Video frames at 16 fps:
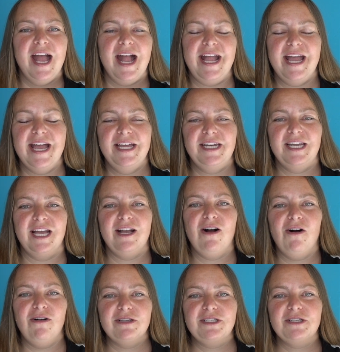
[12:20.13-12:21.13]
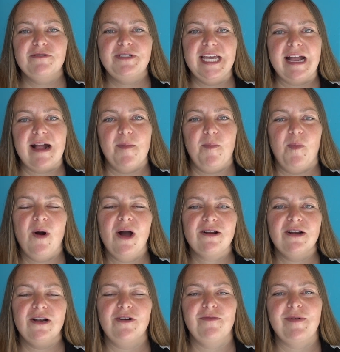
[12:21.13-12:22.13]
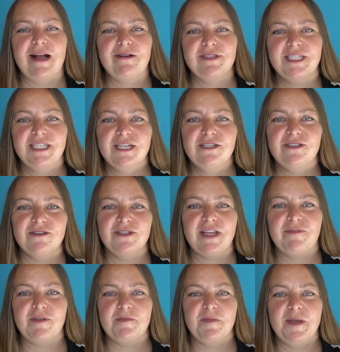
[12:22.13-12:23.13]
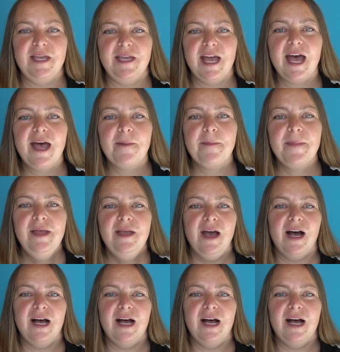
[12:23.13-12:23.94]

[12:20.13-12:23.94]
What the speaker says: And I also take up water around 6 or 7 p.m.